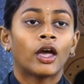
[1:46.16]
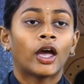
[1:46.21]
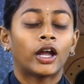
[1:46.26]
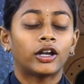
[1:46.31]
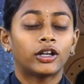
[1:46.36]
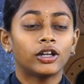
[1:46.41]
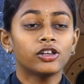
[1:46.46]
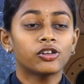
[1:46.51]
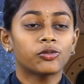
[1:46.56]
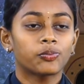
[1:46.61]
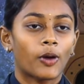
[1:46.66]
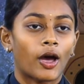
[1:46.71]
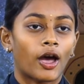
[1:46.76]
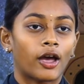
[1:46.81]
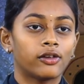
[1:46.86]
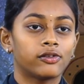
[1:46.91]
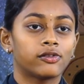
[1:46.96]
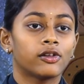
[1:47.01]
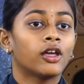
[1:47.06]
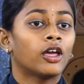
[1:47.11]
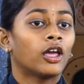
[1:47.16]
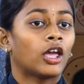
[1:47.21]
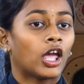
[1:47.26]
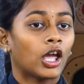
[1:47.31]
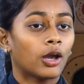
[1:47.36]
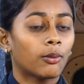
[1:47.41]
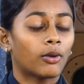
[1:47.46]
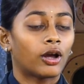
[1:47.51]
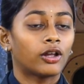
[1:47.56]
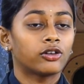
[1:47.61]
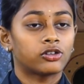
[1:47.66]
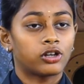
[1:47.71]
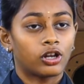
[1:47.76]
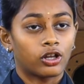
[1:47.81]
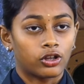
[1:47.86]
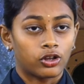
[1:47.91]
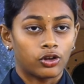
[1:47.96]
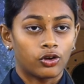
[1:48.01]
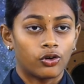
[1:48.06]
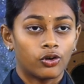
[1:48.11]
It inspires young minds
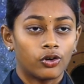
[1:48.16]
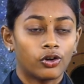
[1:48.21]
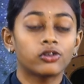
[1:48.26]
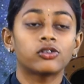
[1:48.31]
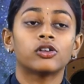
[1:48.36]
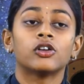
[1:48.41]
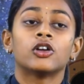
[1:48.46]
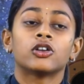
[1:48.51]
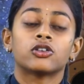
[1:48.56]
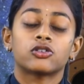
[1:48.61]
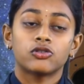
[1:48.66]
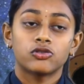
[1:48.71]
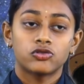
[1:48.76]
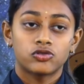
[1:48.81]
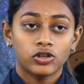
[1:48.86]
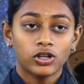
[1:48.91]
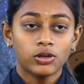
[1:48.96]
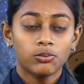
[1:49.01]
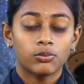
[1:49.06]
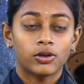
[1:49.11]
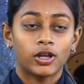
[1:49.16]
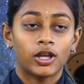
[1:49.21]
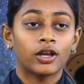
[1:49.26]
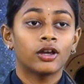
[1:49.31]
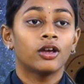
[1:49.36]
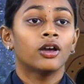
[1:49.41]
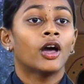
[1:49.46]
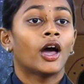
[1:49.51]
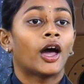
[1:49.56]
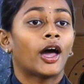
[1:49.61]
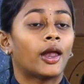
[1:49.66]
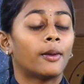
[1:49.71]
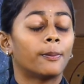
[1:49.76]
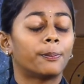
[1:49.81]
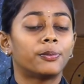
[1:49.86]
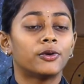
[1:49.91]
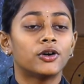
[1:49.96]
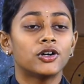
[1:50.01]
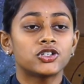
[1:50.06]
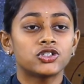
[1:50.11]
like yours to dream big and
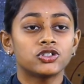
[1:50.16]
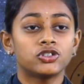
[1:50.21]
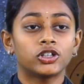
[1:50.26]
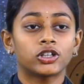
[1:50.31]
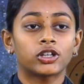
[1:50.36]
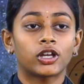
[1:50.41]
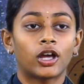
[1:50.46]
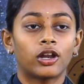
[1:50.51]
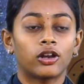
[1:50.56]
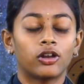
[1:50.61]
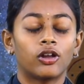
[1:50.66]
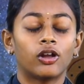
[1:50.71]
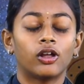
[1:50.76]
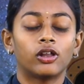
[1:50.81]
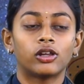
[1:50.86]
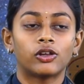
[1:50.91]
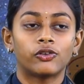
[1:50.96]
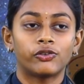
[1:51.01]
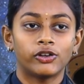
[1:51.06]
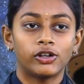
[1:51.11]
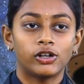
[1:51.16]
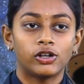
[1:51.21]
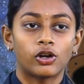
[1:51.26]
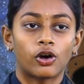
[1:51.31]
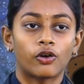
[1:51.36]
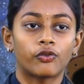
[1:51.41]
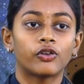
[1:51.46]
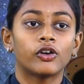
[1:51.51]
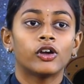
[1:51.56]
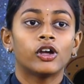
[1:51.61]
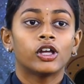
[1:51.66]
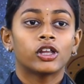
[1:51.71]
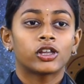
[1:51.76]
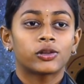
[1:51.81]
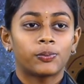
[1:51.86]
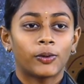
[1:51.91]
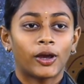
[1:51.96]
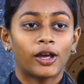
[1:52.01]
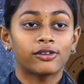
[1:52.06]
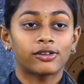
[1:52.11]
pursue a career in the field of
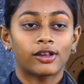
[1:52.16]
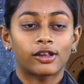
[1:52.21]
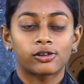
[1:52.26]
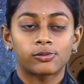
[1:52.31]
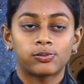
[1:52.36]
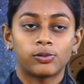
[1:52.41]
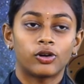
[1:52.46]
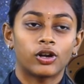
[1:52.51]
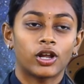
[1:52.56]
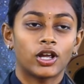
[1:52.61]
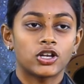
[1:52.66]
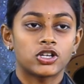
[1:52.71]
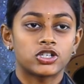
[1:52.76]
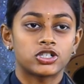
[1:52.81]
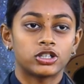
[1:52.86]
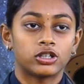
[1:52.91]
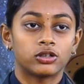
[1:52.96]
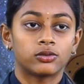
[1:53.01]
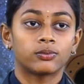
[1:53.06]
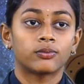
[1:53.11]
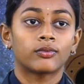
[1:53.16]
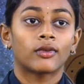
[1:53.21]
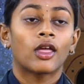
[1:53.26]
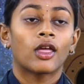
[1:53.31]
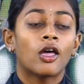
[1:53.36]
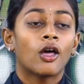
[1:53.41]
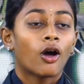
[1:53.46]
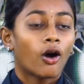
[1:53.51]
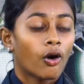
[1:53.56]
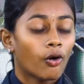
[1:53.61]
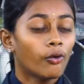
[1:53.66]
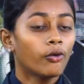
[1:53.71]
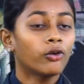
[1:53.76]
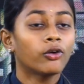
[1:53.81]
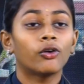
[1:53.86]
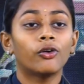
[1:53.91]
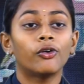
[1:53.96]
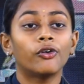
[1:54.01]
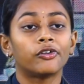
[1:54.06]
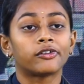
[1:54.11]
space exploration. Who
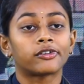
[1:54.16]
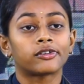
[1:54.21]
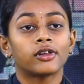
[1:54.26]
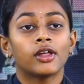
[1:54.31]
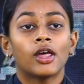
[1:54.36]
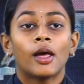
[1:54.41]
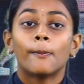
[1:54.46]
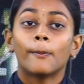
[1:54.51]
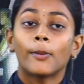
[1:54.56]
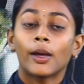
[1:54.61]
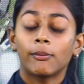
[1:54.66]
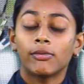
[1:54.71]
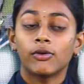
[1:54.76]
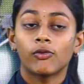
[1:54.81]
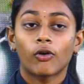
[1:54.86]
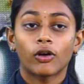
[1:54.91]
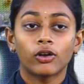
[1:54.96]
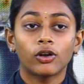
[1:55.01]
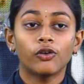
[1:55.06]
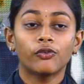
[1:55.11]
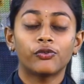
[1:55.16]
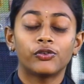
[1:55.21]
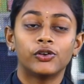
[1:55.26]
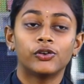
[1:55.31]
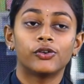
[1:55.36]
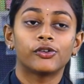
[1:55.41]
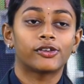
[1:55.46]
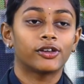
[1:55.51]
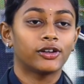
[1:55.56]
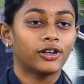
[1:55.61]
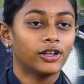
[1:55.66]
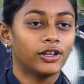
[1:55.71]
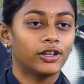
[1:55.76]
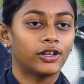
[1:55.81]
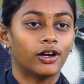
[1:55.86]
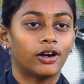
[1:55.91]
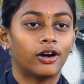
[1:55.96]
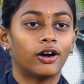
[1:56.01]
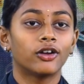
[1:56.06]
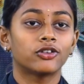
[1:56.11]
knows, maybe one of you sitting
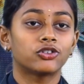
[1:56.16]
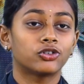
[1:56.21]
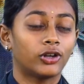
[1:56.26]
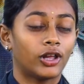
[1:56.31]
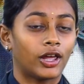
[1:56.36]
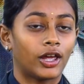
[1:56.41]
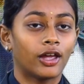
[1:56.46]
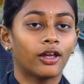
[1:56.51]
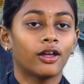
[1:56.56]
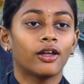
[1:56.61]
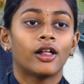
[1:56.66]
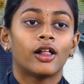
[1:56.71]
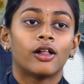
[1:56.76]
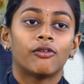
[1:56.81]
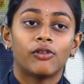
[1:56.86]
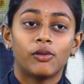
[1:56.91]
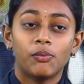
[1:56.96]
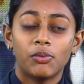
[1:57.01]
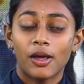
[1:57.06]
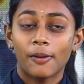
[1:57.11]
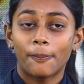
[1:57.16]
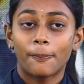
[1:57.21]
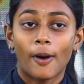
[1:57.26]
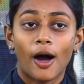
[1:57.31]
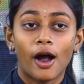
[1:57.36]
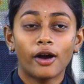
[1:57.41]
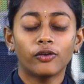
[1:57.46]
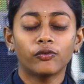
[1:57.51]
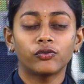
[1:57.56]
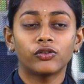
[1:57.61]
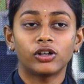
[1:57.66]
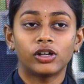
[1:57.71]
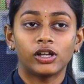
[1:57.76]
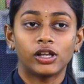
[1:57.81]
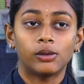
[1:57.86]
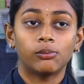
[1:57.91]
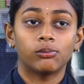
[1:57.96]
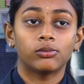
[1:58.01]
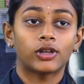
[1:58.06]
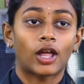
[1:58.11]
here today will be a part of the
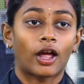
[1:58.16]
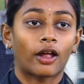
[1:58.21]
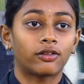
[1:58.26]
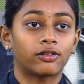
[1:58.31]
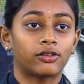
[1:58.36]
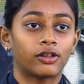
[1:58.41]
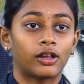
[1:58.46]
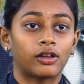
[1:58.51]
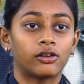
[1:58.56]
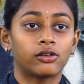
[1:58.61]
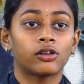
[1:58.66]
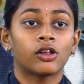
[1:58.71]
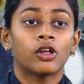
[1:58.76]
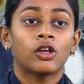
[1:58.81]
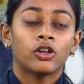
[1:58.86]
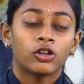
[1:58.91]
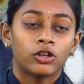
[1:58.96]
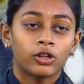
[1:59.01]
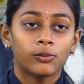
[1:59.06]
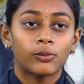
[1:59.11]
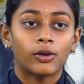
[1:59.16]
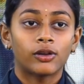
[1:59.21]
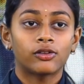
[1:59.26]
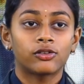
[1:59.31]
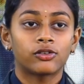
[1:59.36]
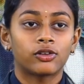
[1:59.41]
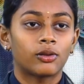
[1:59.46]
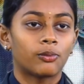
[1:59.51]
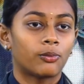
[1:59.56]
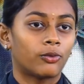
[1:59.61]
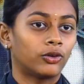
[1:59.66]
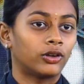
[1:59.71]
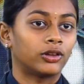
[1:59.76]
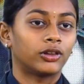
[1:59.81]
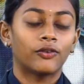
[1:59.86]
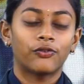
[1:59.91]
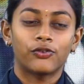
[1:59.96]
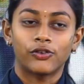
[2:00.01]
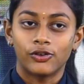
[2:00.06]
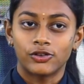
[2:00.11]
team that sends humans to the moon in
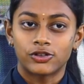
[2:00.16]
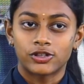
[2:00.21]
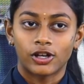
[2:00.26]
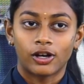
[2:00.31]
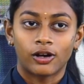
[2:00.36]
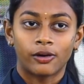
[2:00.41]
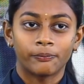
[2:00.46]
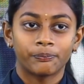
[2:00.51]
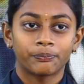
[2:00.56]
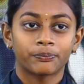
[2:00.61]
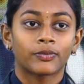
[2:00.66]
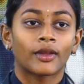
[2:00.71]
the future.